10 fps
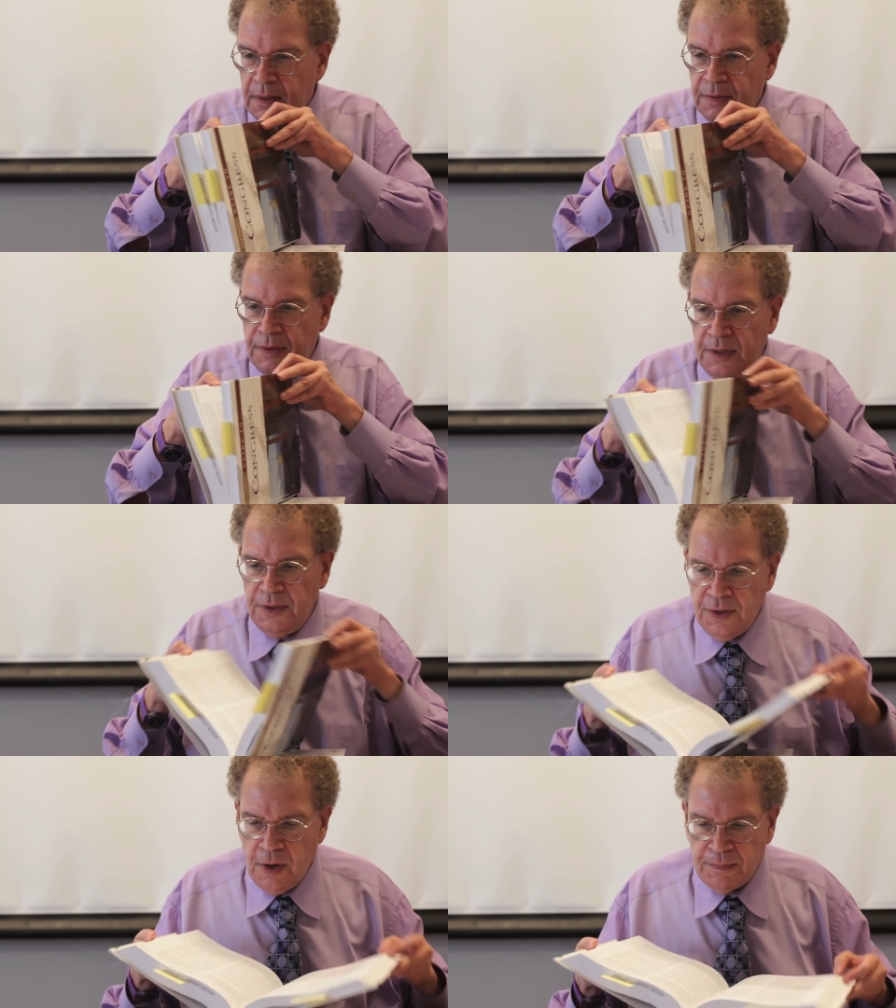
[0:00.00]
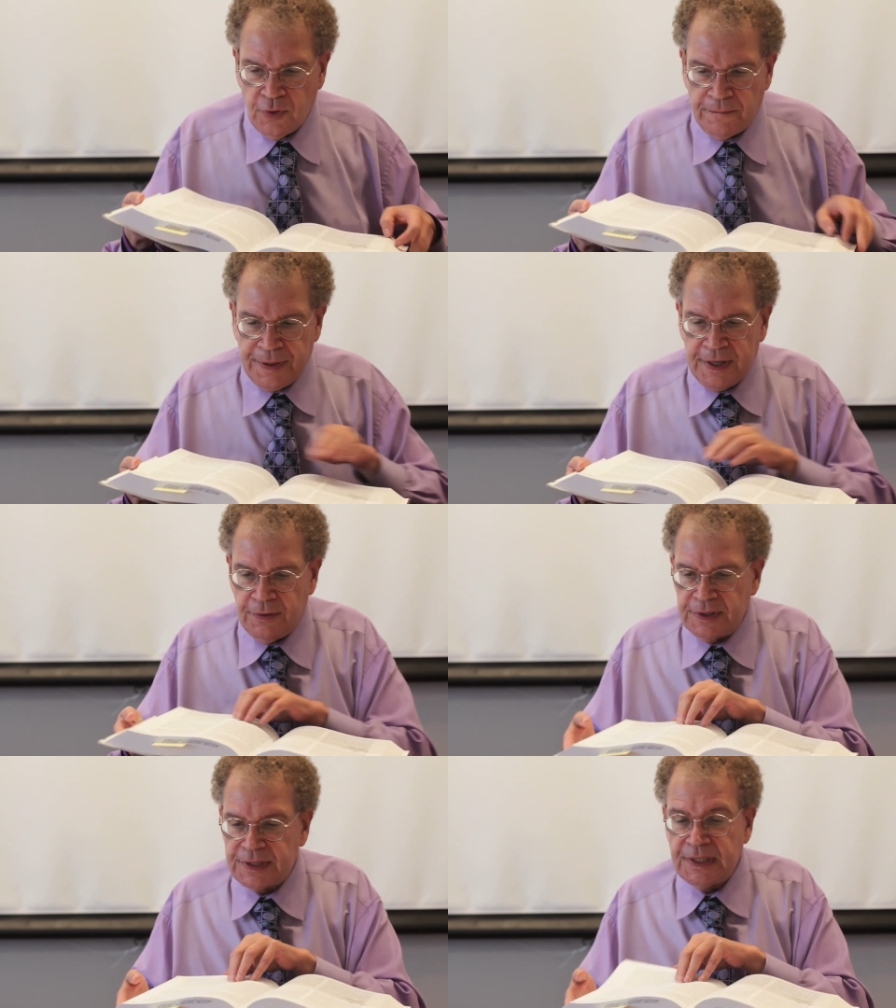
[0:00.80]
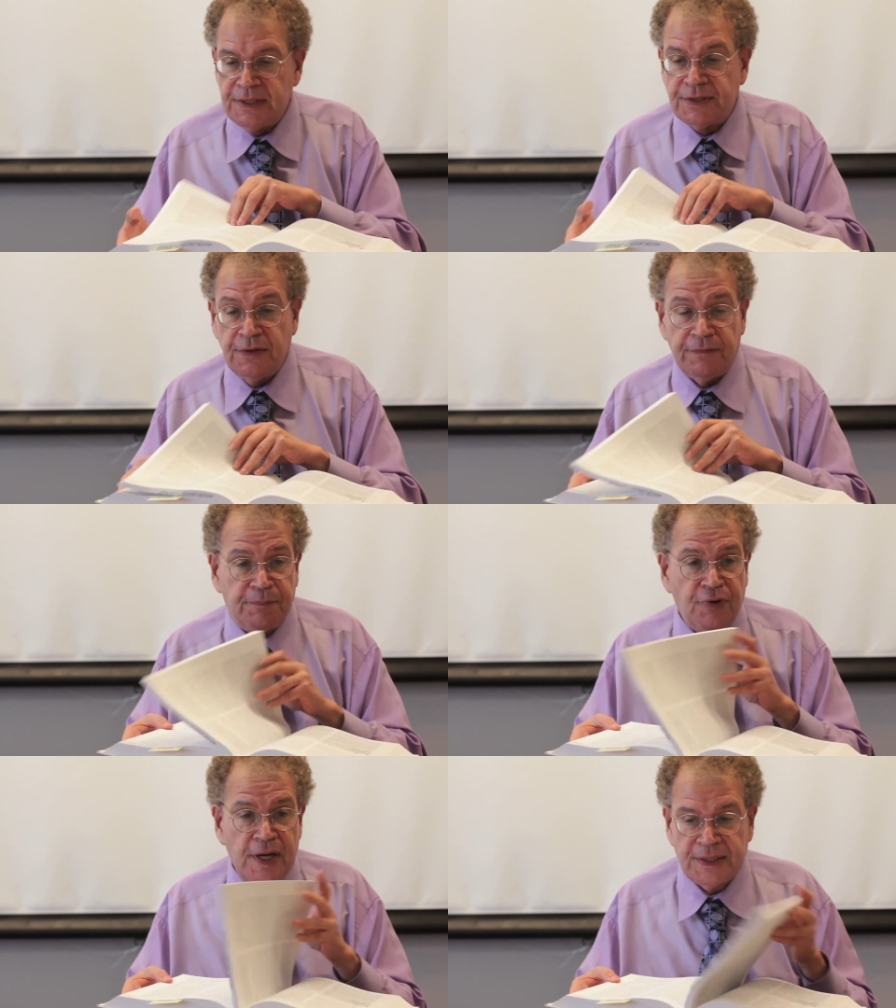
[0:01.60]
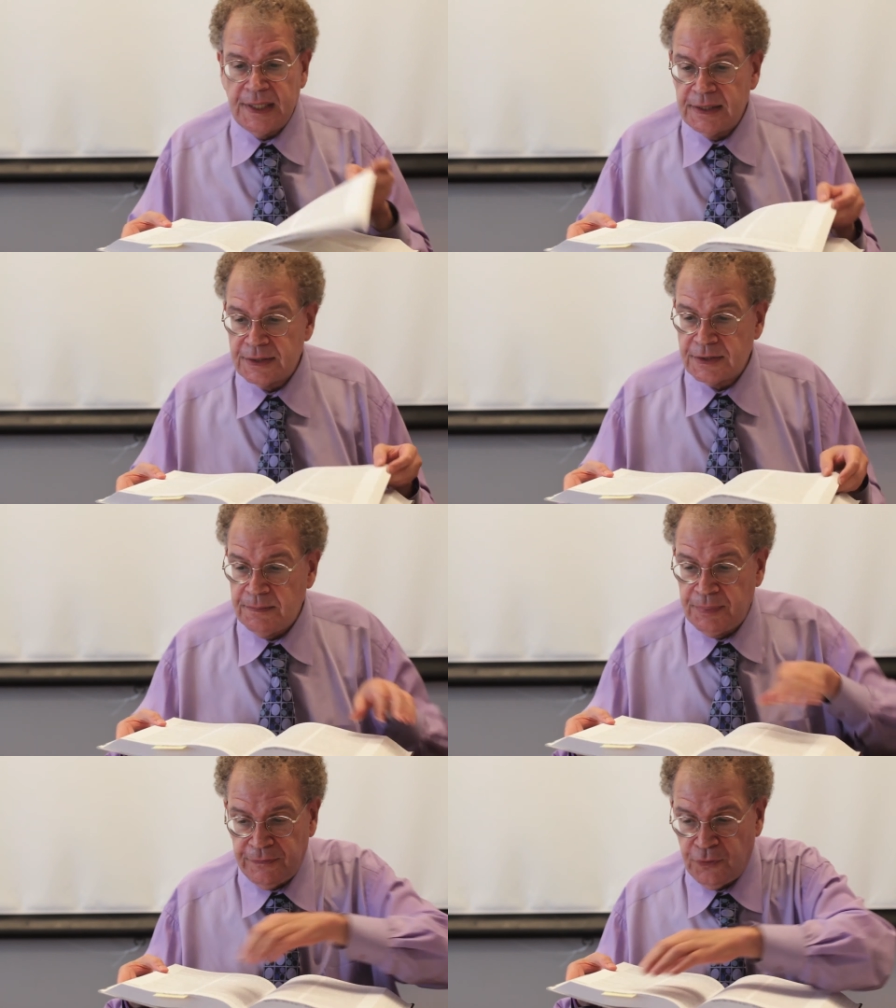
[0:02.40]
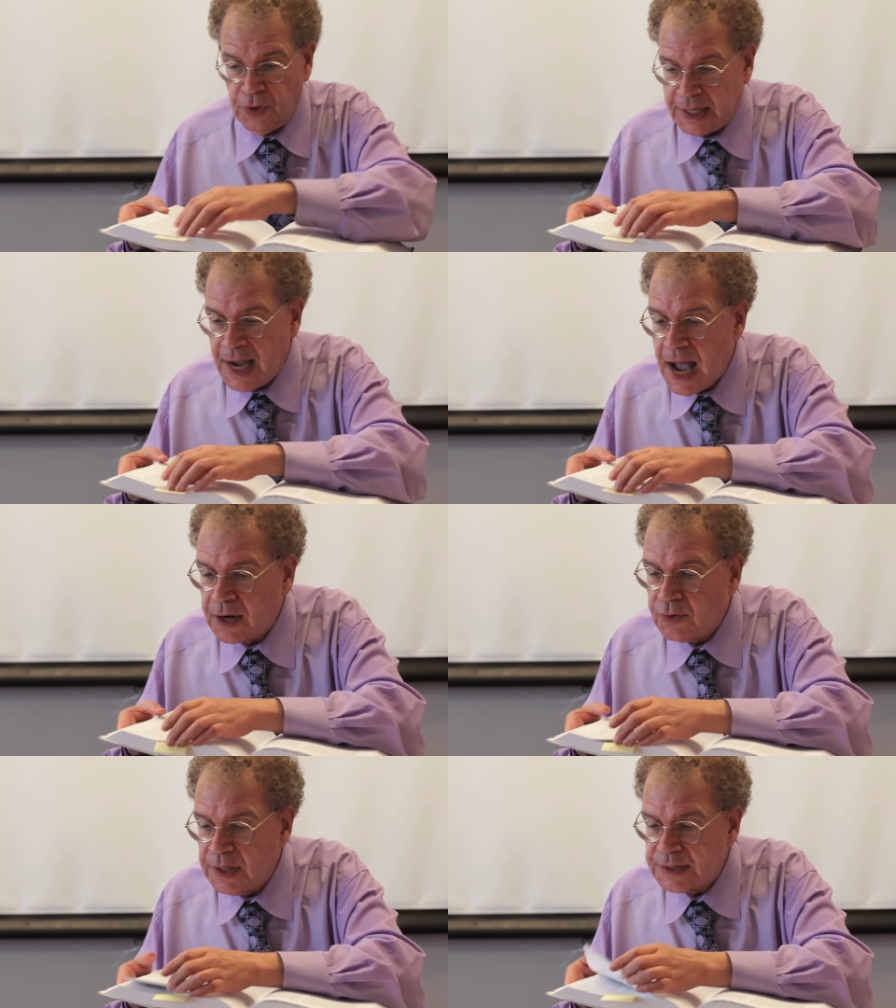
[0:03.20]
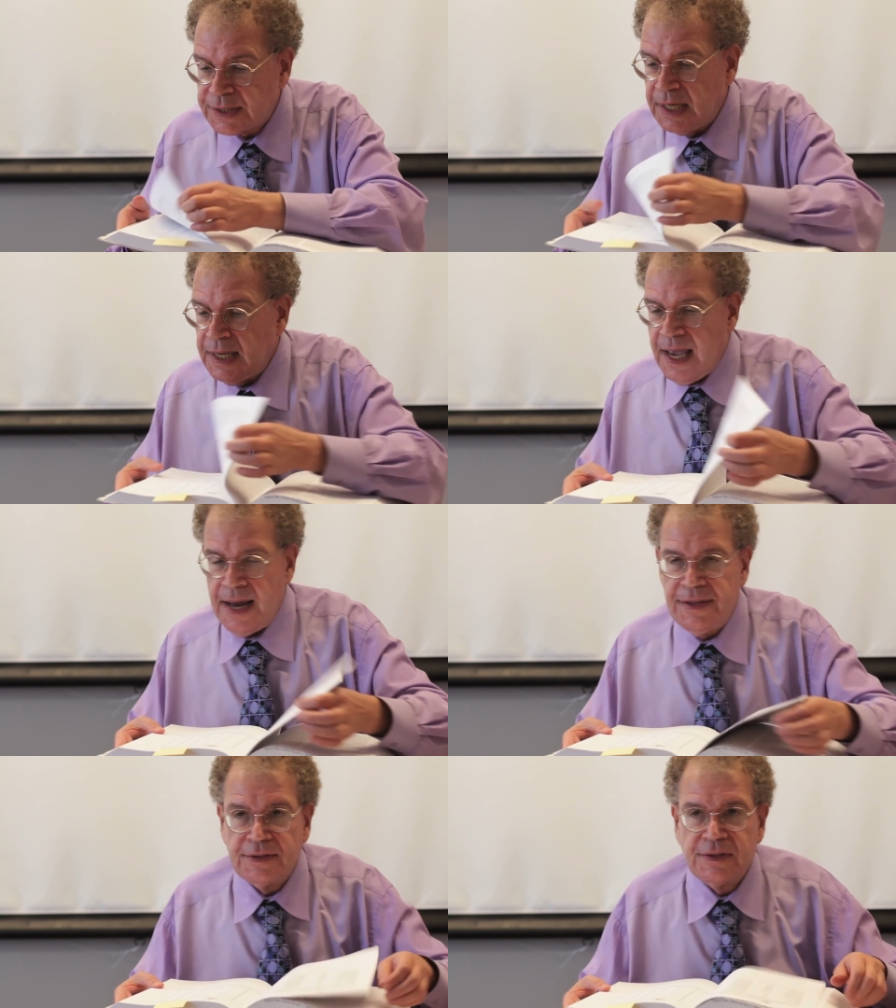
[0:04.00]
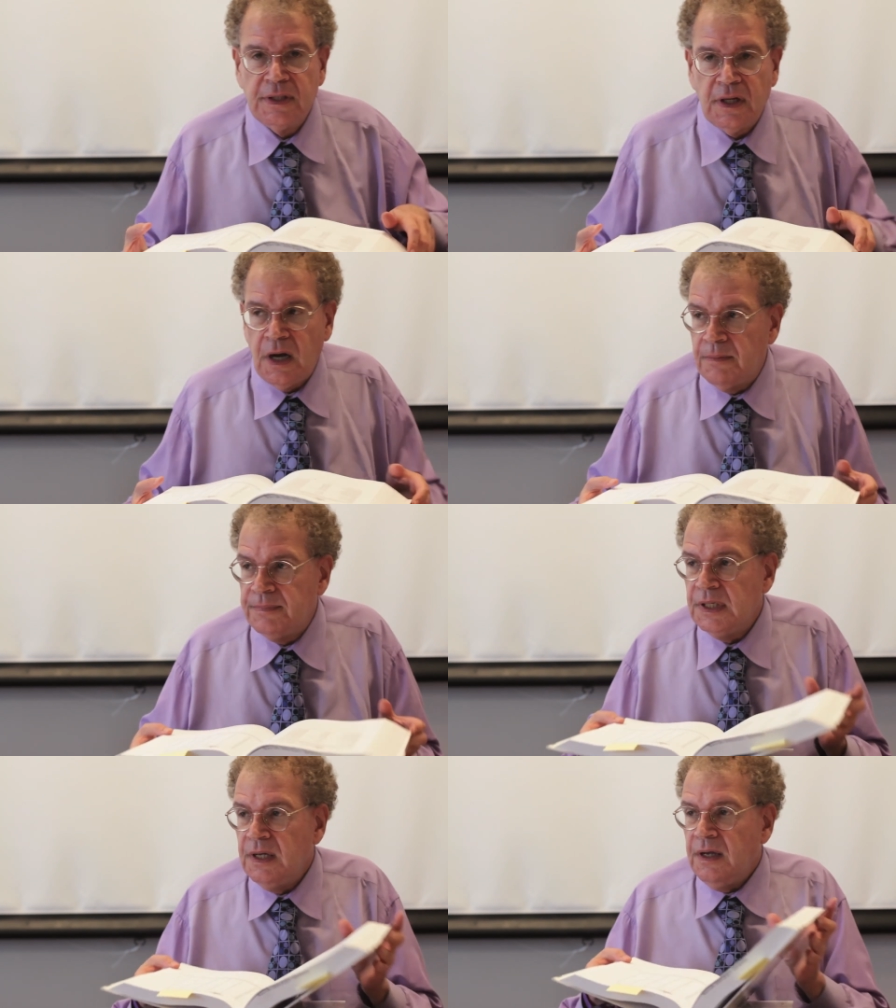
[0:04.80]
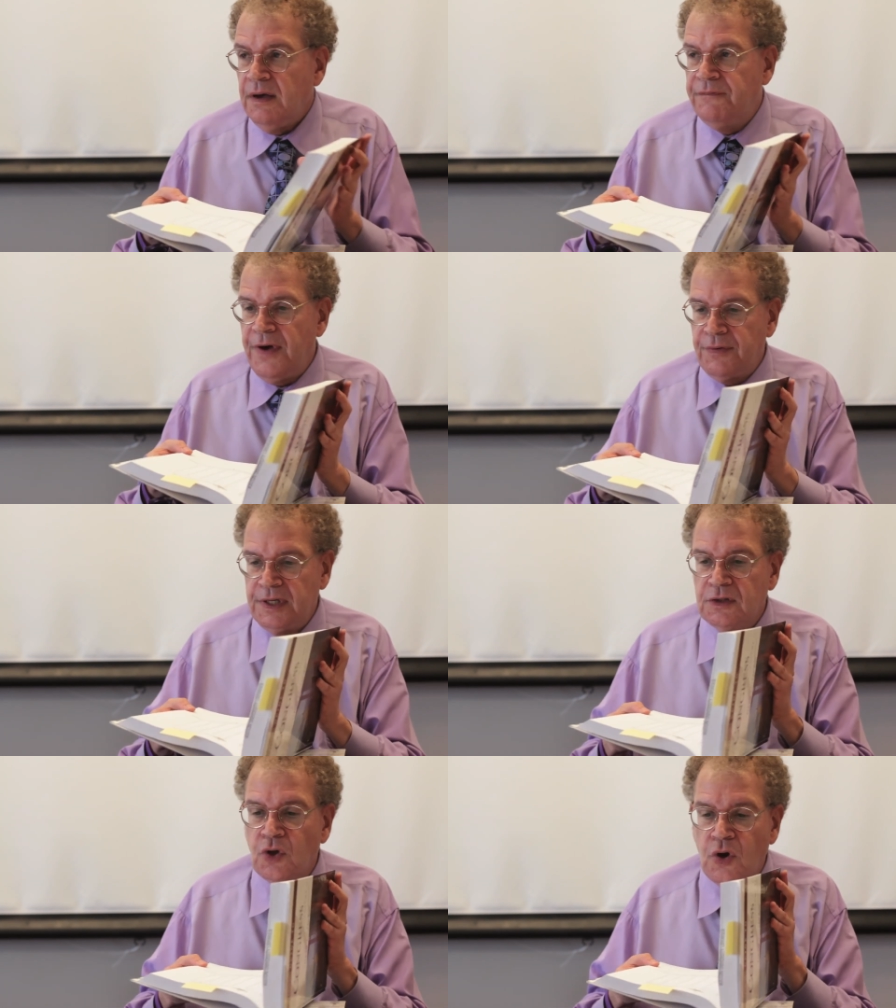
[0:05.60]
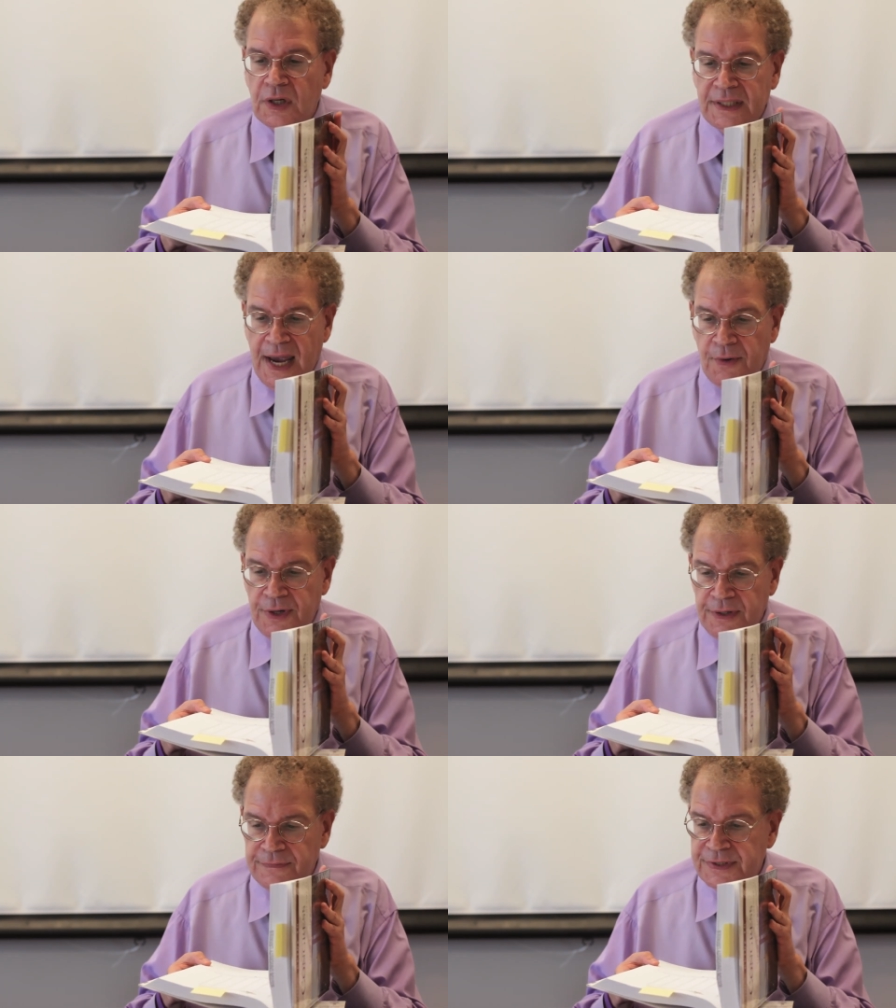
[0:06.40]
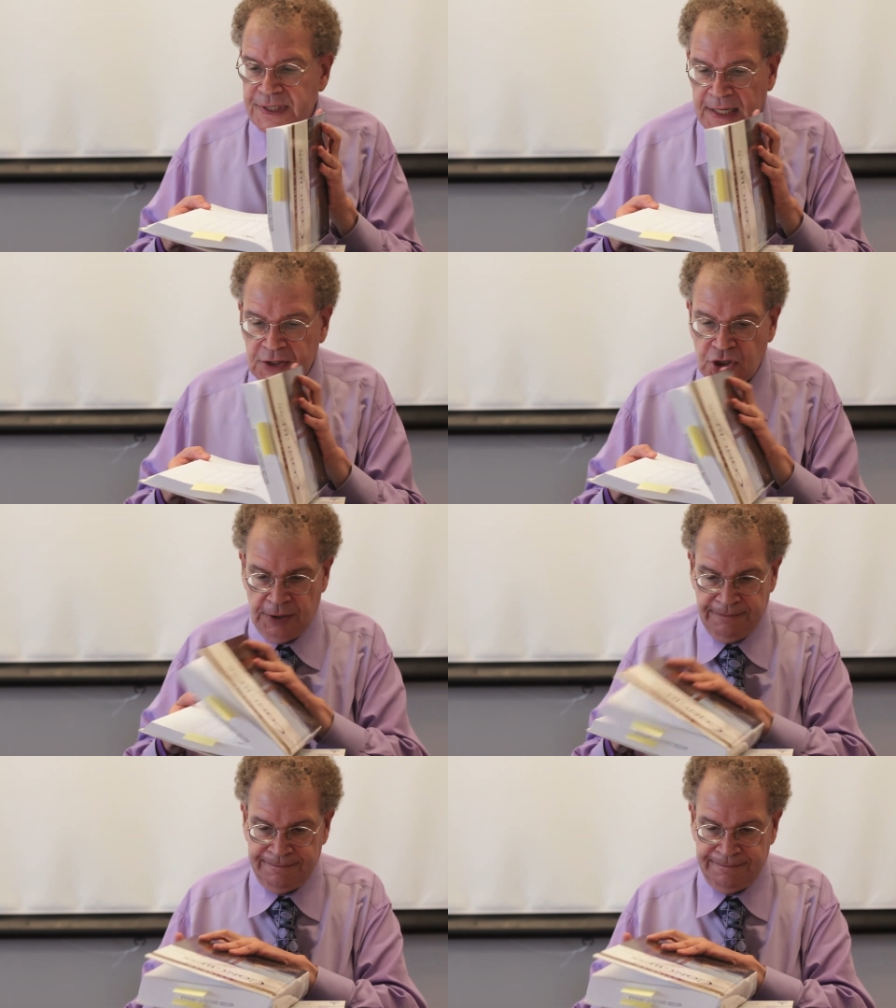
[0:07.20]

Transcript: the number of appearances of presidents before Congress, and there's um, a very long narrative section.